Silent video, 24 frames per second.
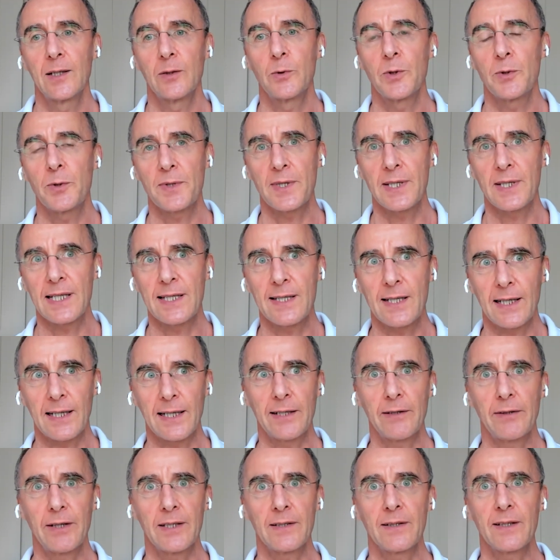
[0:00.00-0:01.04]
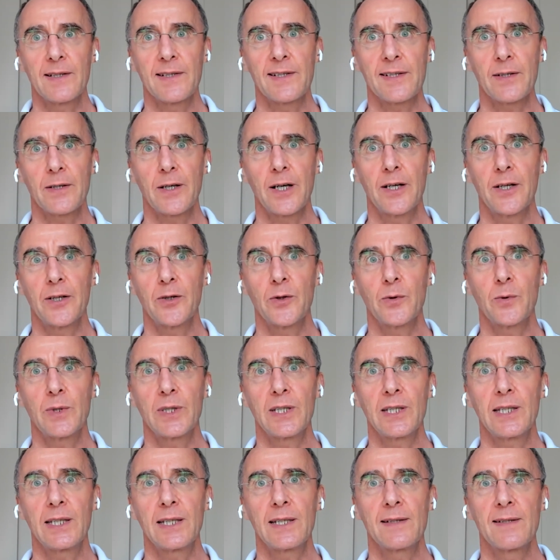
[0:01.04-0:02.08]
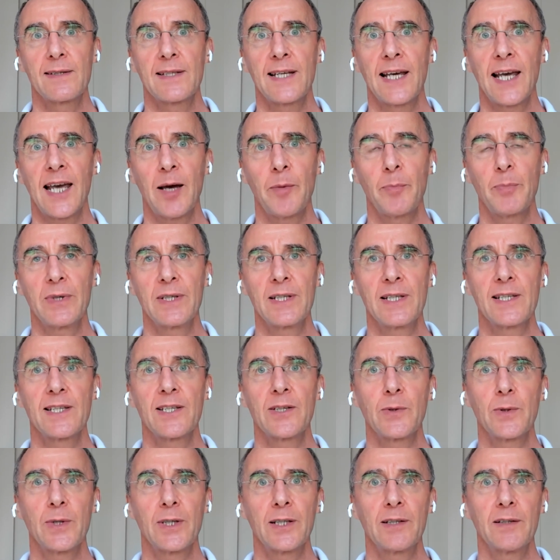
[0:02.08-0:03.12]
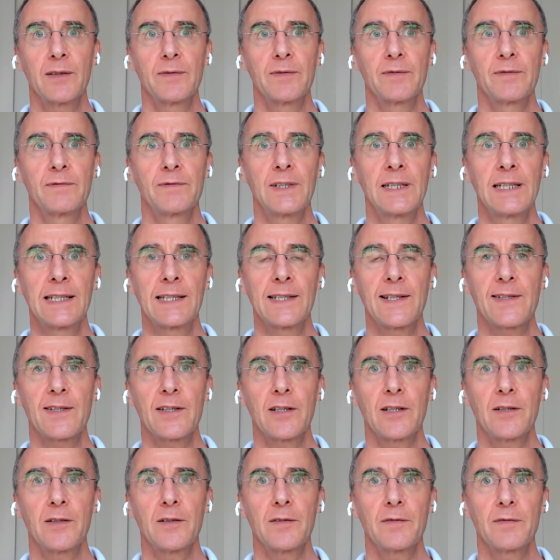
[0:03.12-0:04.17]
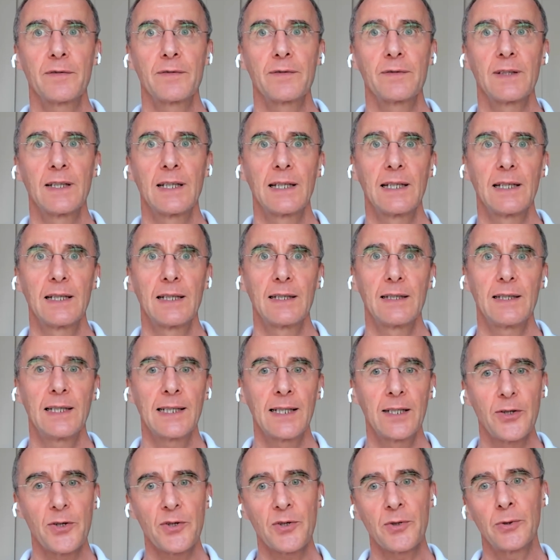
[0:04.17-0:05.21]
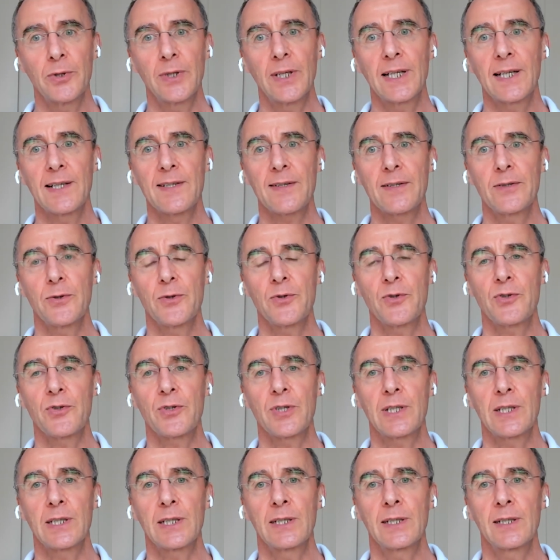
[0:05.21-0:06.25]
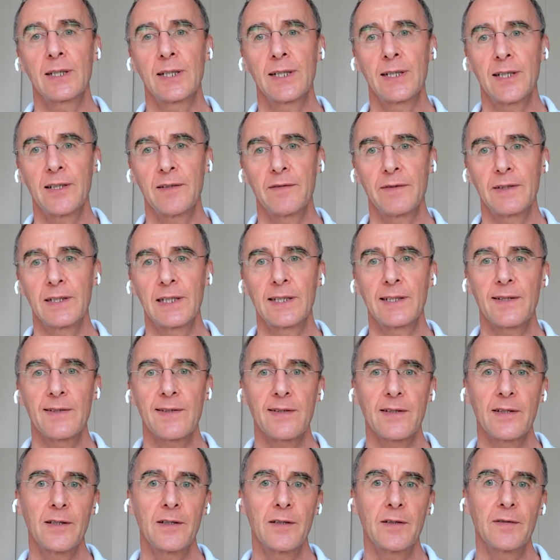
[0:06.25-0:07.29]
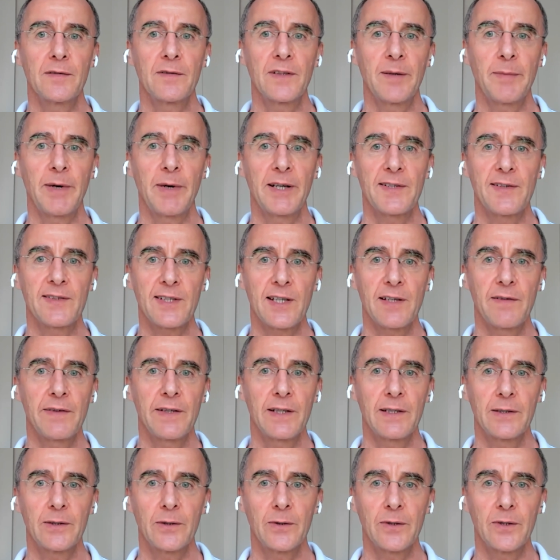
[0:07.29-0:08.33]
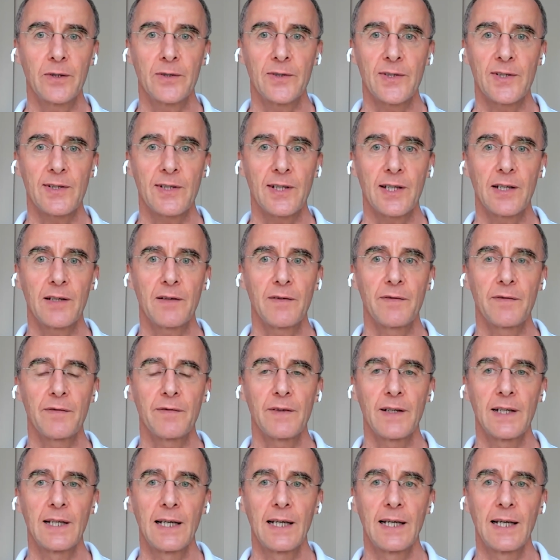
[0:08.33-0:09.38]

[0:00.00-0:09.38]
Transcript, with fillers: which was exactly around this. So how do we tap into our feelings of inclusion or exclusion, and our feelings of am I safe here or not safe?